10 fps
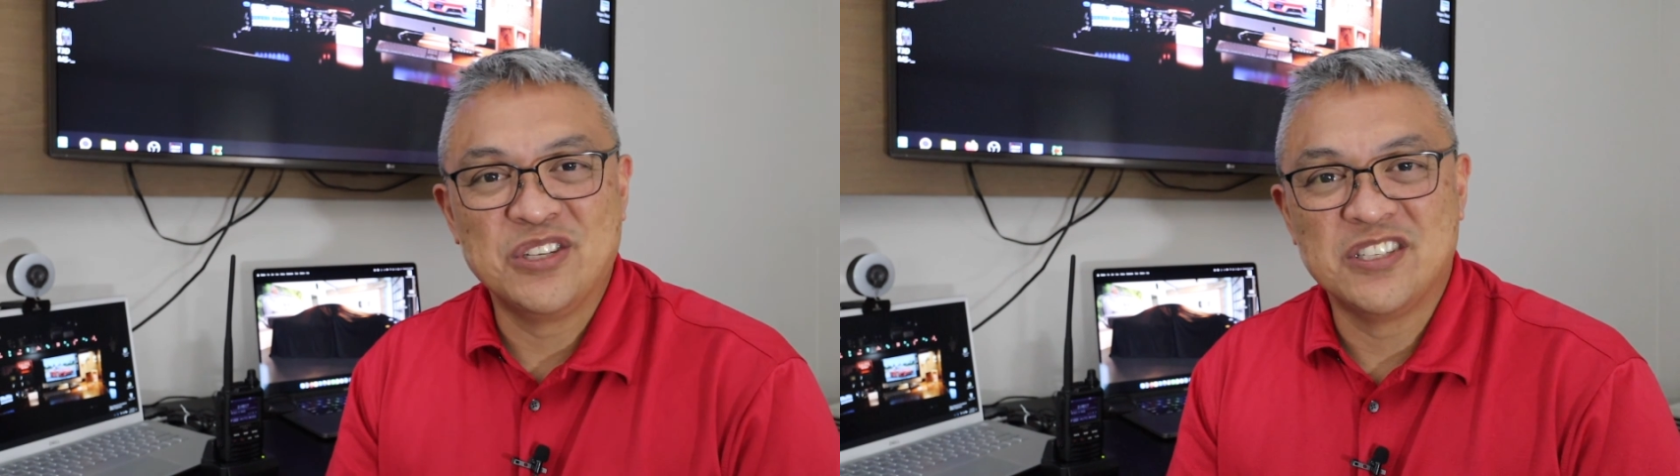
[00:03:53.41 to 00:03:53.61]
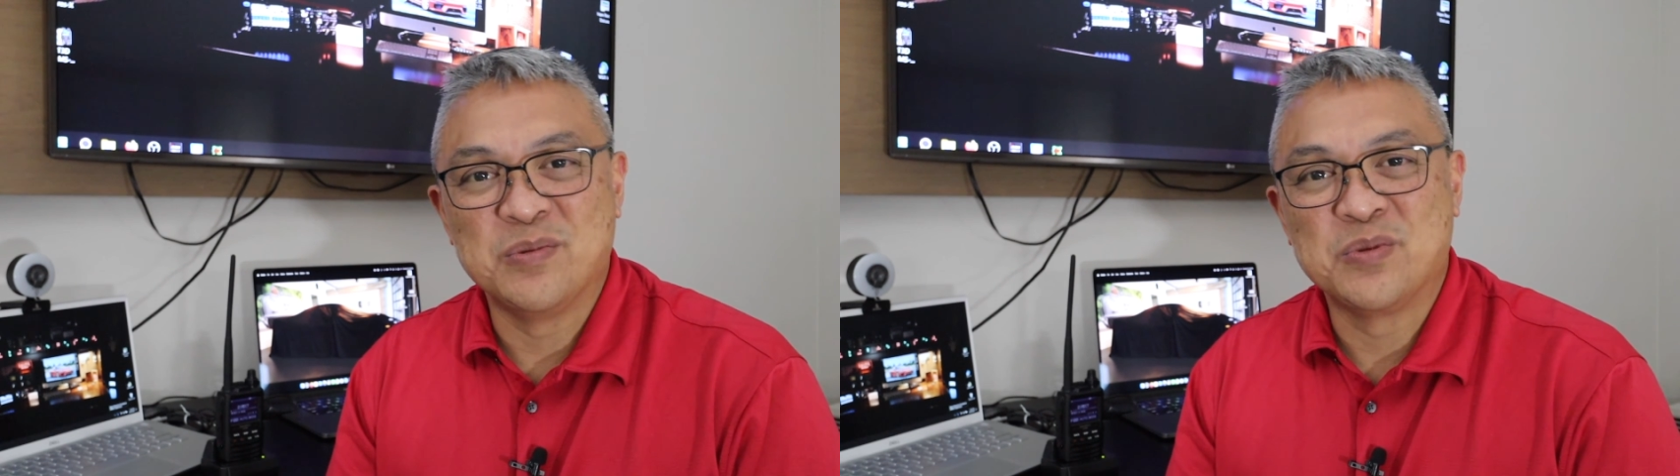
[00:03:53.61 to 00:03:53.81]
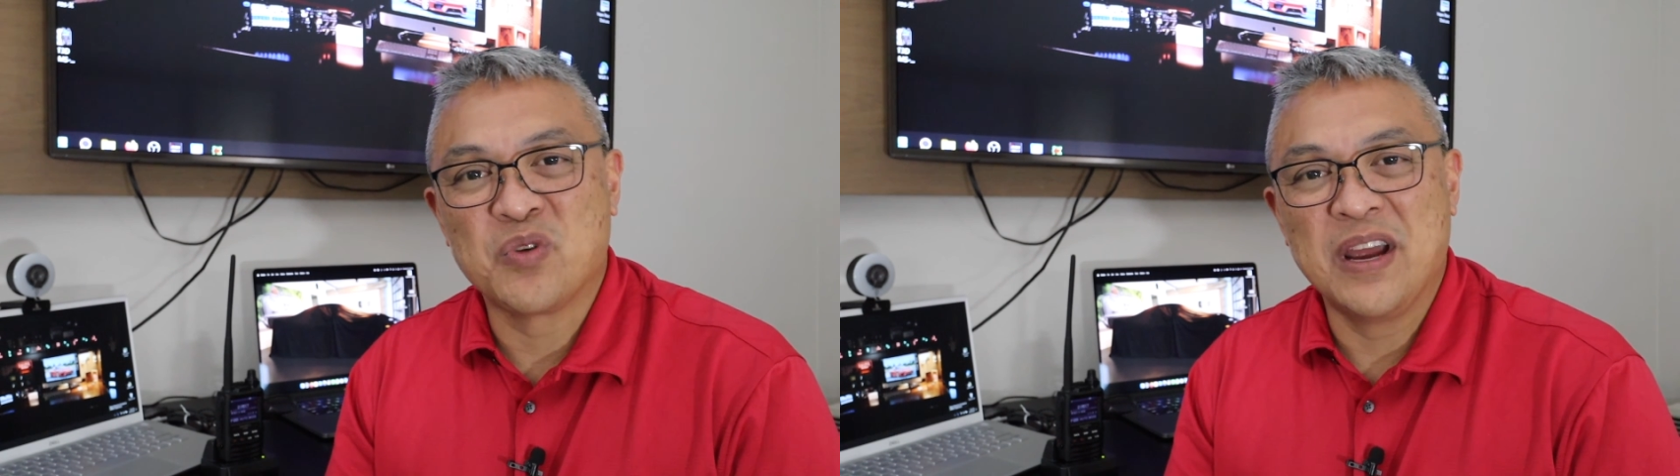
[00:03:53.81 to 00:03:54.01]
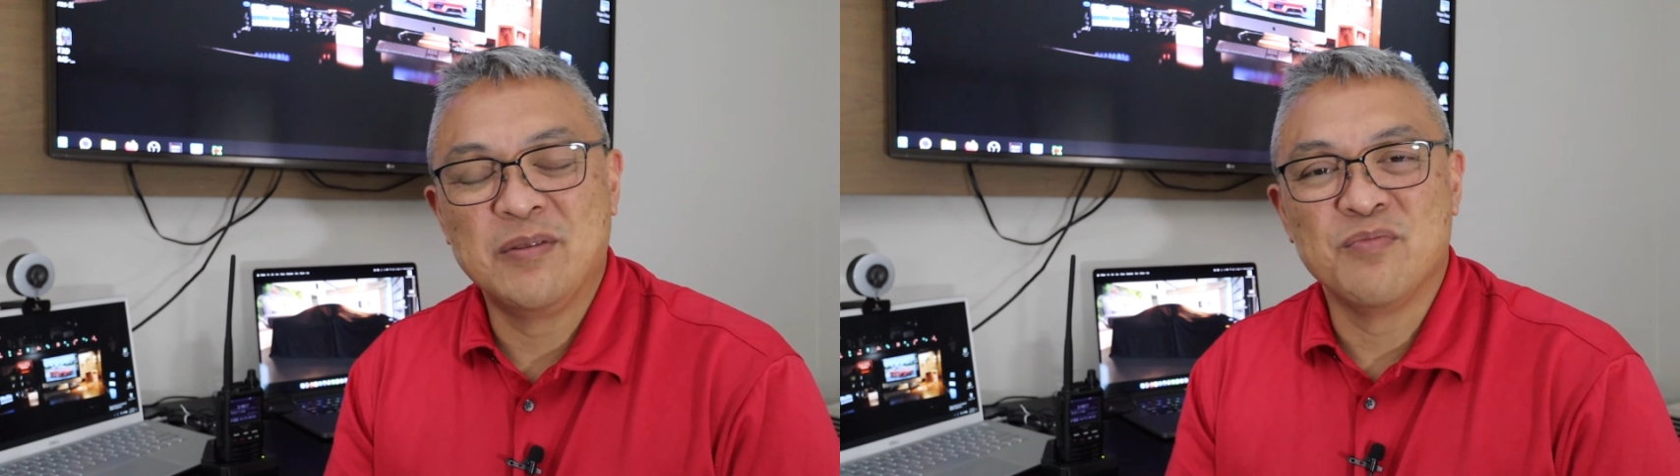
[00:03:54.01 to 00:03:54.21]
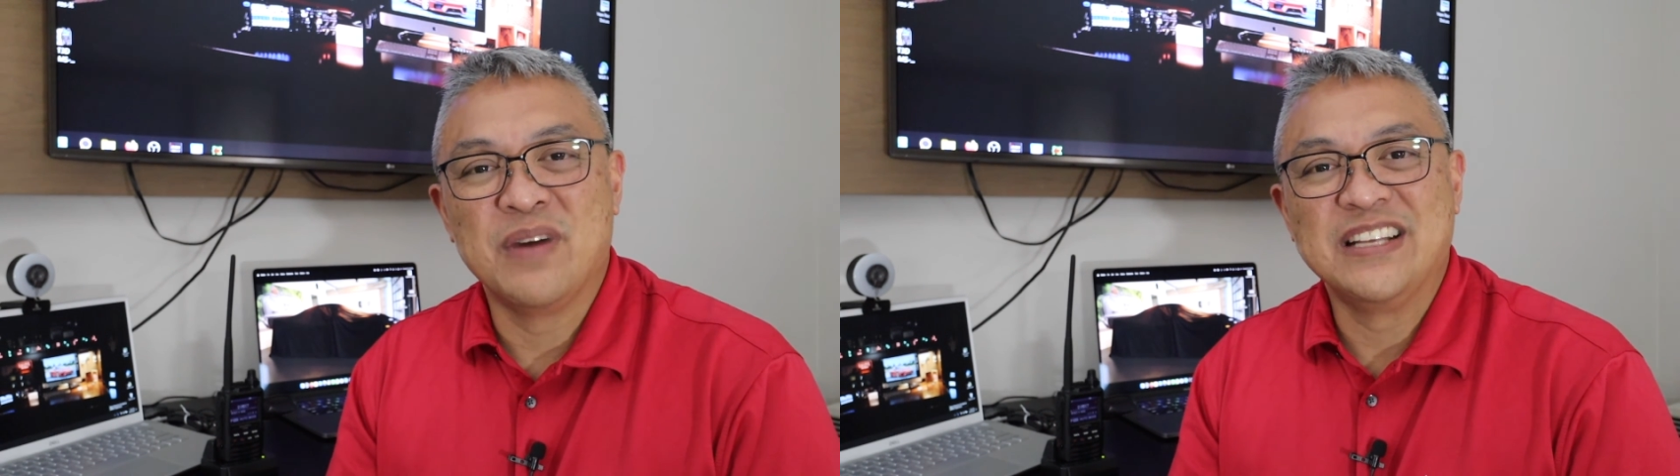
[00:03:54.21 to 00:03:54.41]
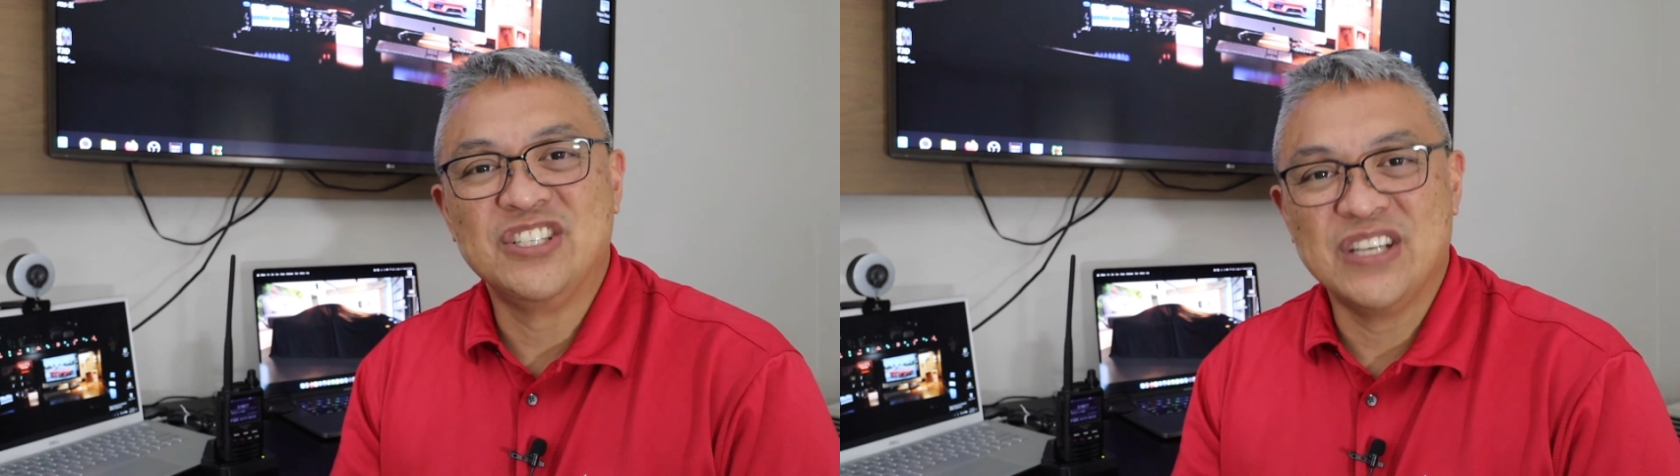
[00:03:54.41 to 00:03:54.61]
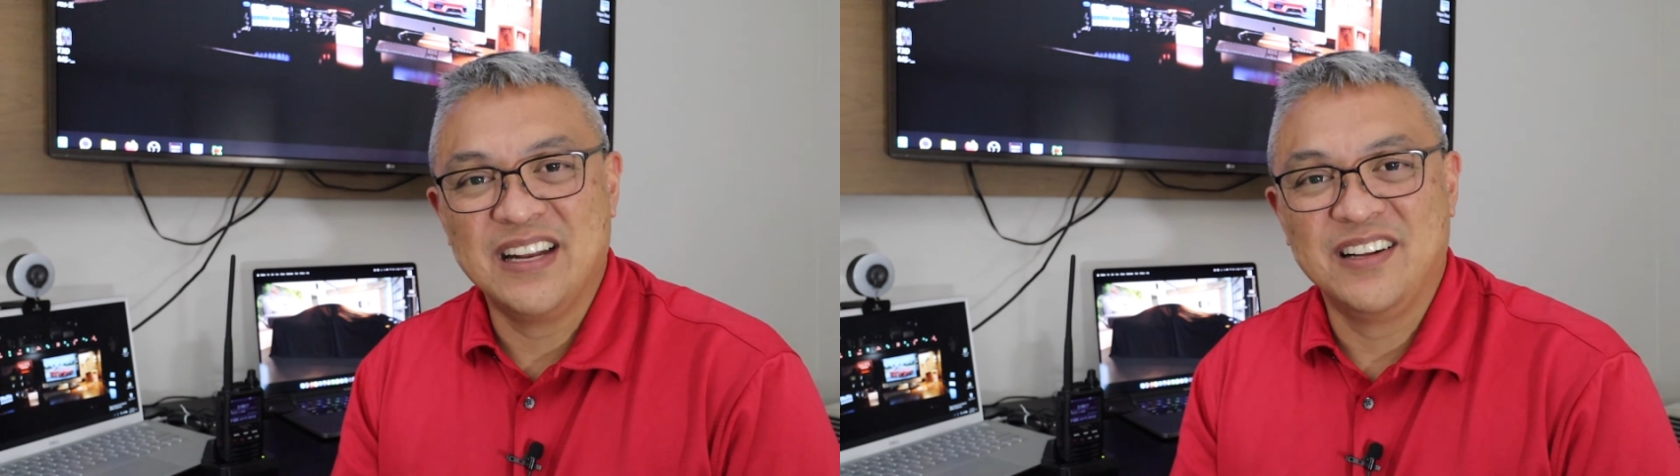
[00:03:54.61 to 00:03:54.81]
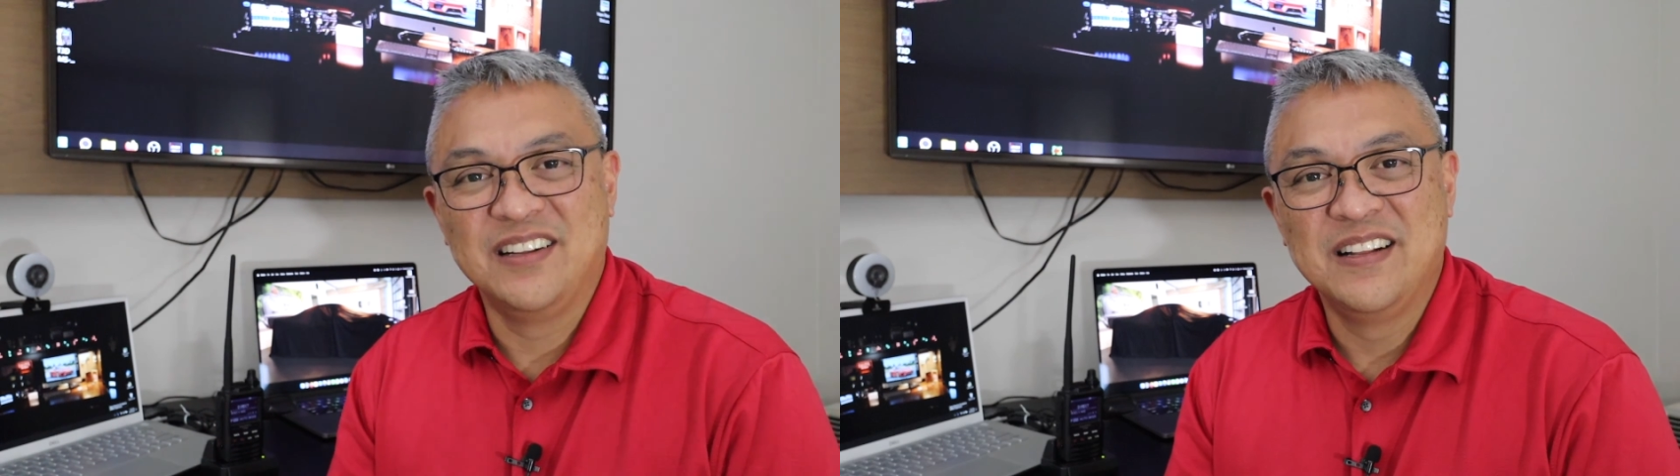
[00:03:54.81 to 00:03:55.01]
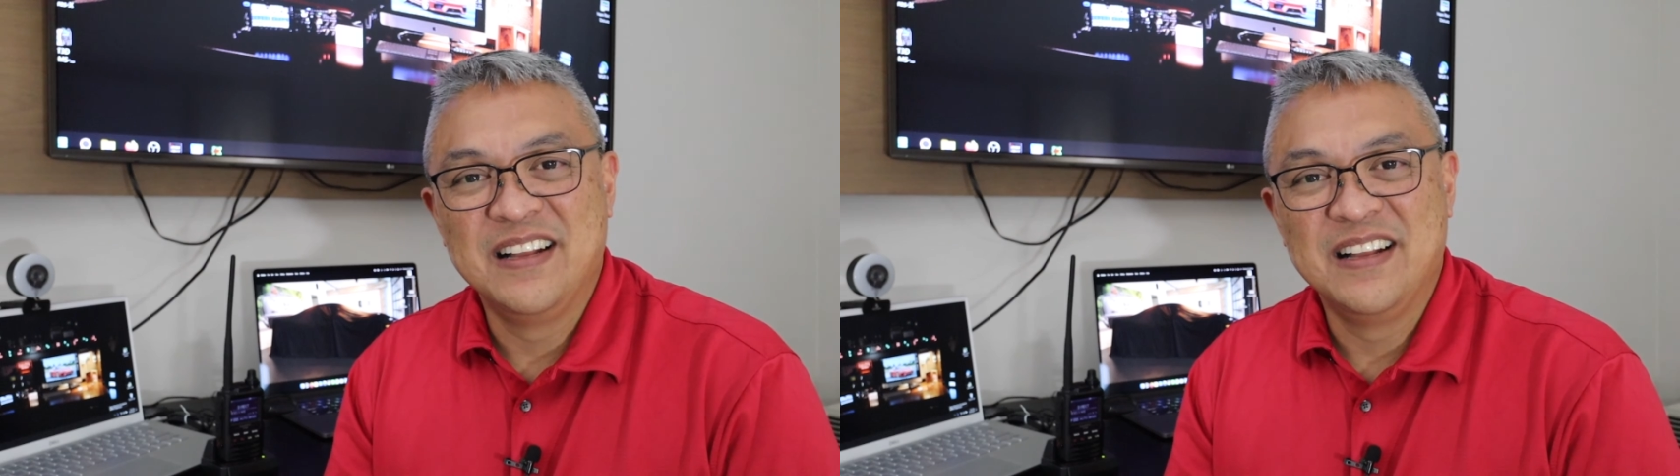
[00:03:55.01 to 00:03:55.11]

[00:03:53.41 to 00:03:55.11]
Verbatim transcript: to subscribe to my channel.